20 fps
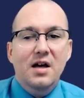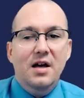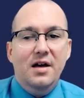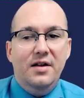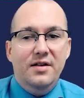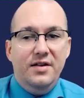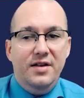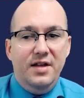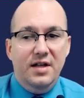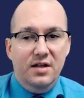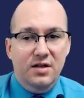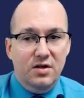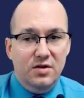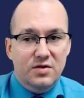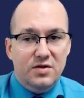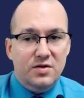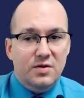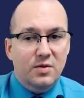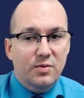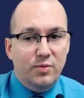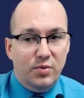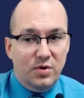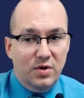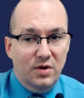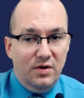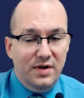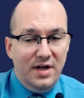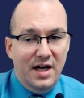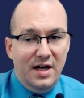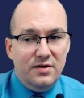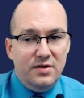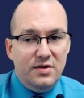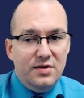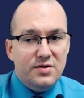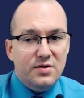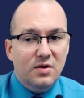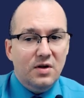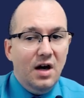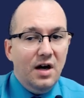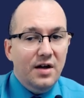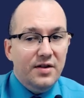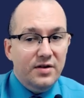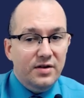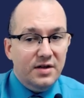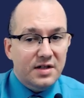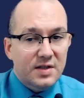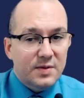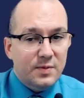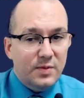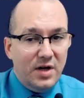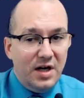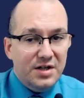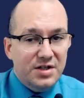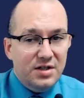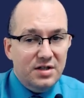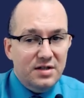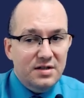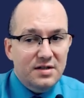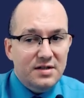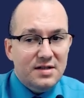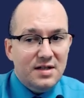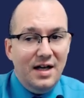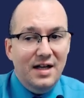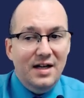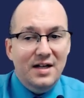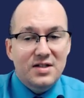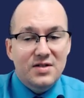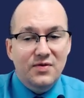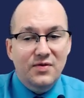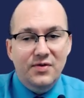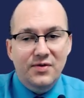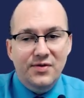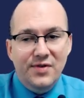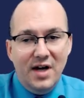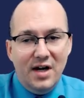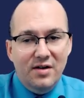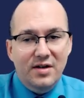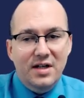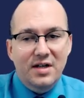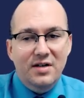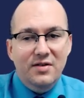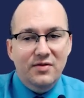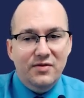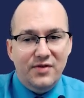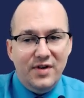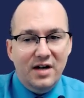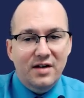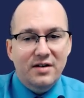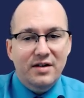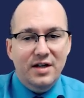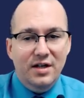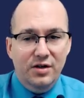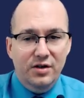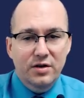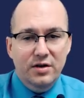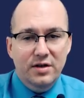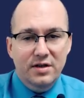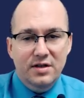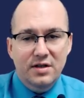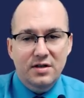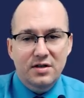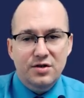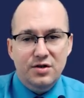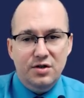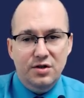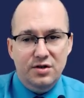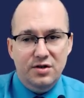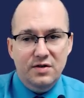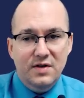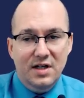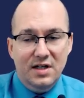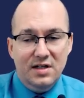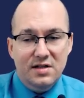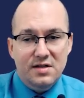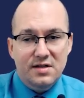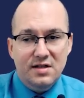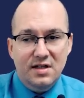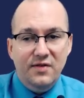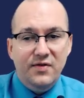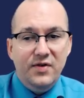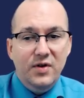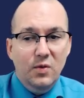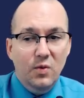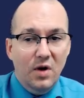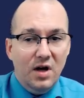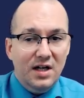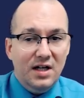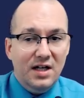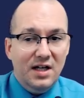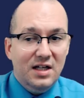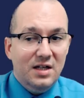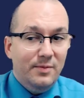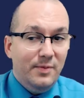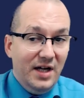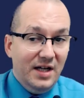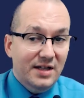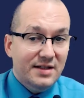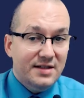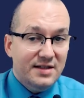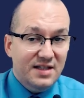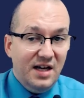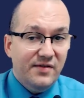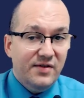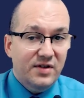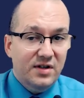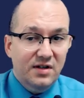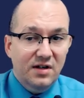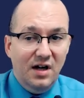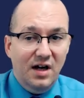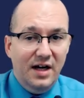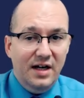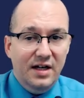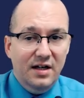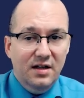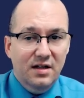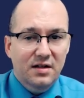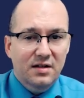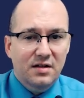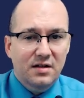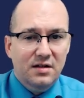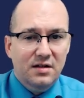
They use pronouns or other expressions, and it's very, very good to do this if you want to get a band 7 or higher.